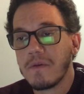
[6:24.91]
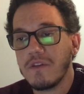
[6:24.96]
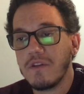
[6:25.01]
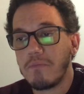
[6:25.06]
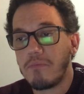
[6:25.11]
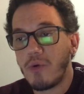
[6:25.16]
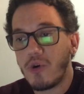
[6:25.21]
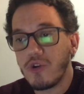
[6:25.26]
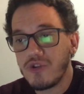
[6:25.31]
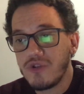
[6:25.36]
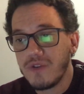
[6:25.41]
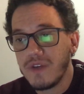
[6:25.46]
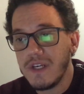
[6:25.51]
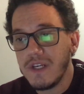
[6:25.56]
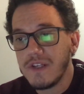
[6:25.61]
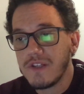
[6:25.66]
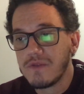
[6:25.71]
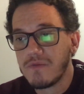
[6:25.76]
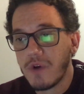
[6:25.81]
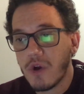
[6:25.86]
the
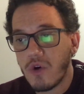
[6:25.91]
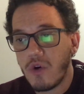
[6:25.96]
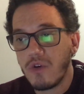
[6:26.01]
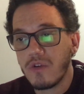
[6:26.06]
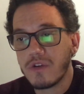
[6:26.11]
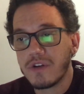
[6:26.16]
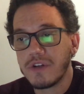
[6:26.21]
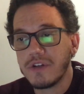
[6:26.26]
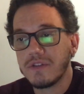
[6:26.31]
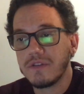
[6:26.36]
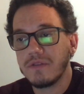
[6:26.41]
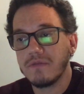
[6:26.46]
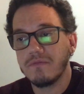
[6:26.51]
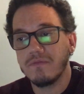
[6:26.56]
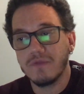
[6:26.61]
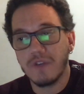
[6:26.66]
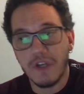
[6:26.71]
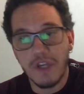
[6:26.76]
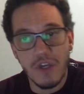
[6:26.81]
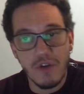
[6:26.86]
Portuguese reconquered
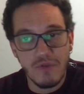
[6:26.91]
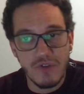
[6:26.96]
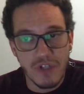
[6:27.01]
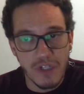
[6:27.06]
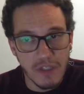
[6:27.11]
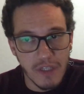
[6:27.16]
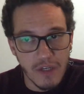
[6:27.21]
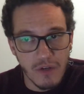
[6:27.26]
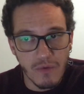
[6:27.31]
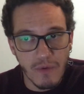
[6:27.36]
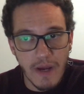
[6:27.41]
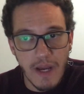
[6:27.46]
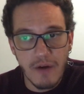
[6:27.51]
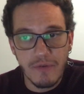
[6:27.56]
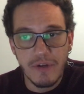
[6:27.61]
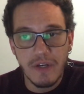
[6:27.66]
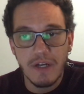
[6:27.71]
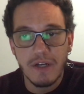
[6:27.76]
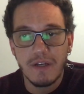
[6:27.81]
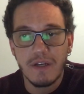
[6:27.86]
the Rio de Janeiro
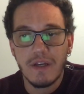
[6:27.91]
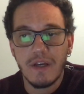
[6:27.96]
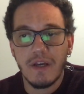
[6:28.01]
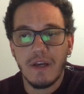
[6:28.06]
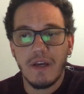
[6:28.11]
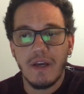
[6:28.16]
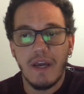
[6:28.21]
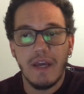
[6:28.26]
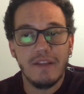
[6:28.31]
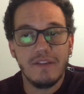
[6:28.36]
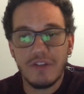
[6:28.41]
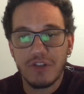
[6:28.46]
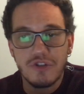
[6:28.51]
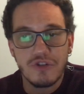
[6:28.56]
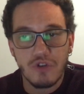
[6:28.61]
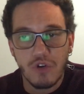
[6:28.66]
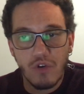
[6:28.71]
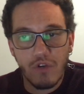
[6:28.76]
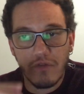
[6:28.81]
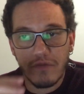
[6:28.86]
area and
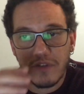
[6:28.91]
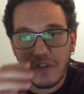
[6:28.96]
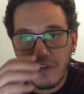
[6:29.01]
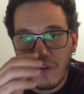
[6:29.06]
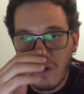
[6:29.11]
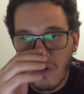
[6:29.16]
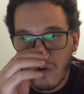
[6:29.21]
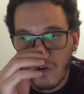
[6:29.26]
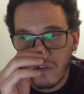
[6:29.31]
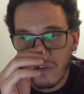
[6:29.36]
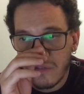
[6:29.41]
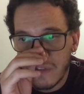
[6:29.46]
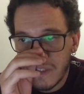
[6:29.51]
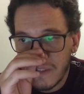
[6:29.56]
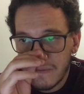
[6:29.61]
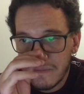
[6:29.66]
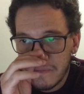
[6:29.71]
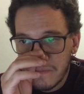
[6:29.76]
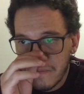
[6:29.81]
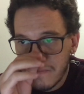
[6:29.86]
dissolved the colony.